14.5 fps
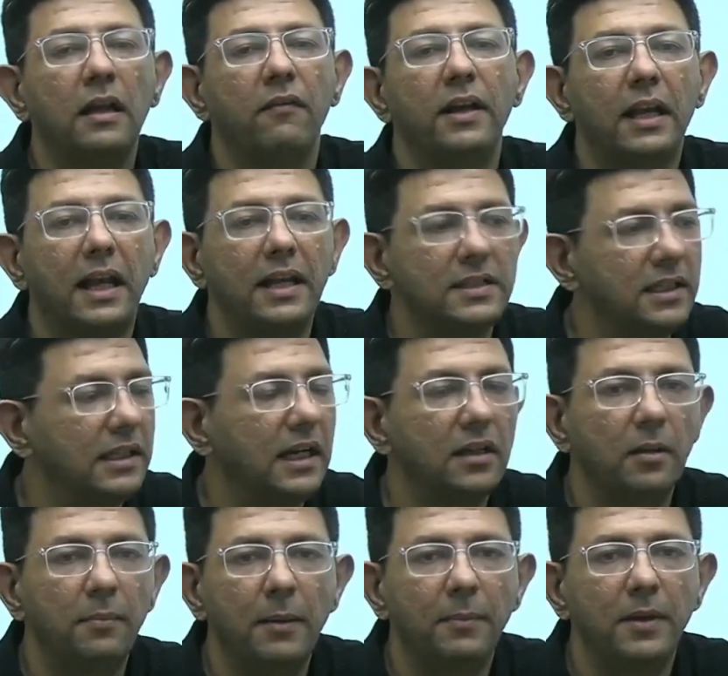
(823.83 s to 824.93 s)
when I see that
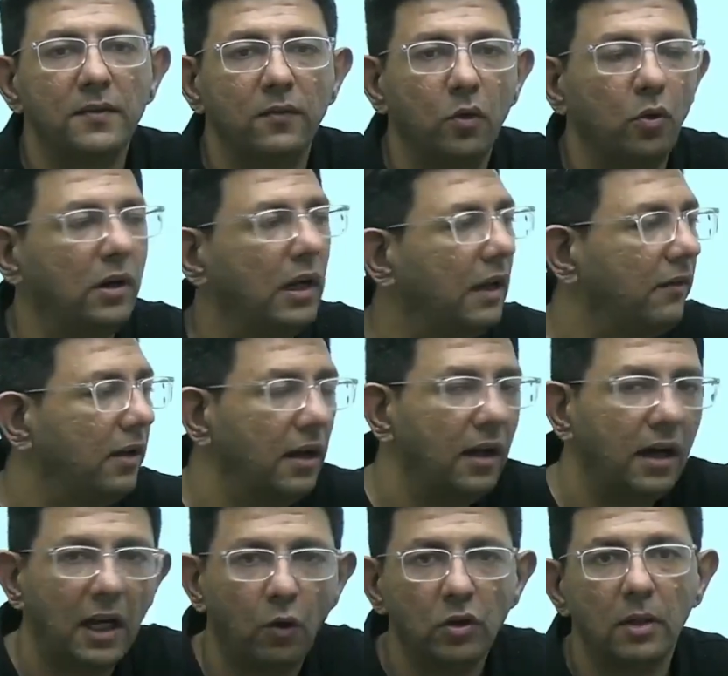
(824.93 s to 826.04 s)
the baby's fluid level
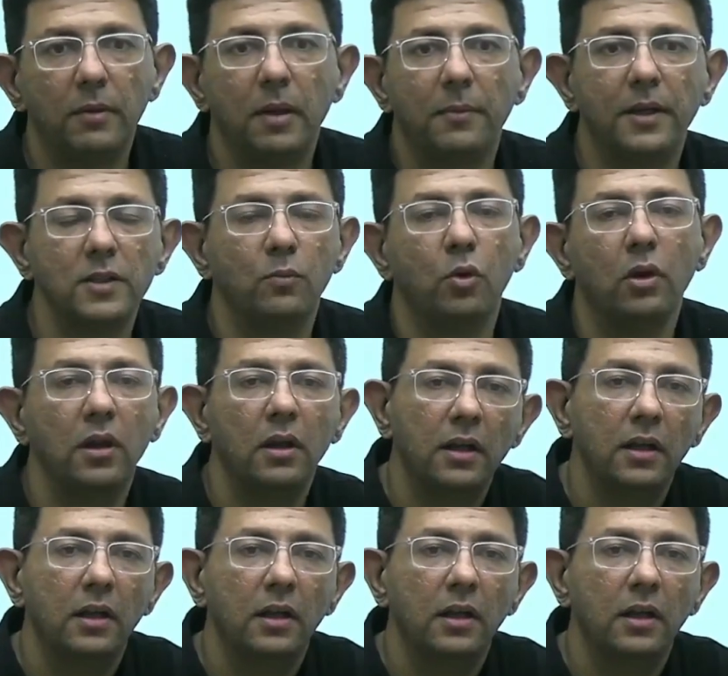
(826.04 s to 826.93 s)
around the baby is more,